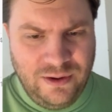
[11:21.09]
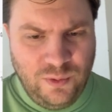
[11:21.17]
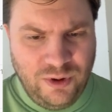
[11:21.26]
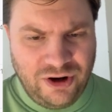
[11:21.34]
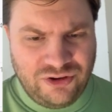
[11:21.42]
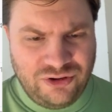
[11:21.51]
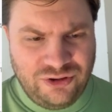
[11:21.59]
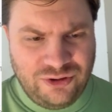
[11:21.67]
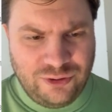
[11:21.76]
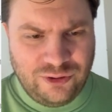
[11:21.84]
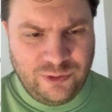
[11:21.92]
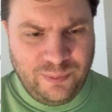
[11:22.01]
which
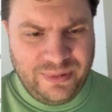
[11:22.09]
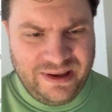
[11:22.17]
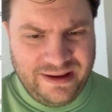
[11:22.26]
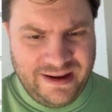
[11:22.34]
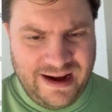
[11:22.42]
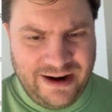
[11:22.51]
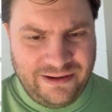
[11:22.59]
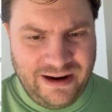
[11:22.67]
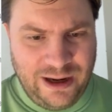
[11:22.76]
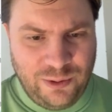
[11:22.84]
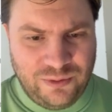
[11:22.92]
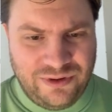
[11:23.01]
should be
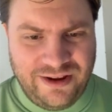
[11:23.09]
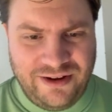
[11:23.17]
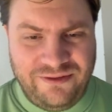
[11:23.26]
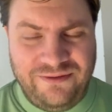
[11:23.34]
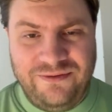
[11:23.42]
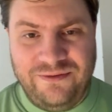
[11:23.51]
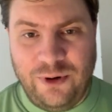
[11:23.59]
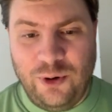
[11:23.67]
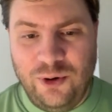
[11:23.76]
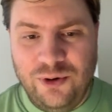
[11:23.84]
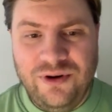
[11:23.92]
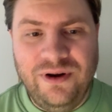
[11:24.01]
around the
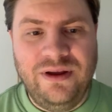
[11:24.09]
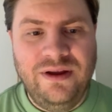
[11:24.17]
3rd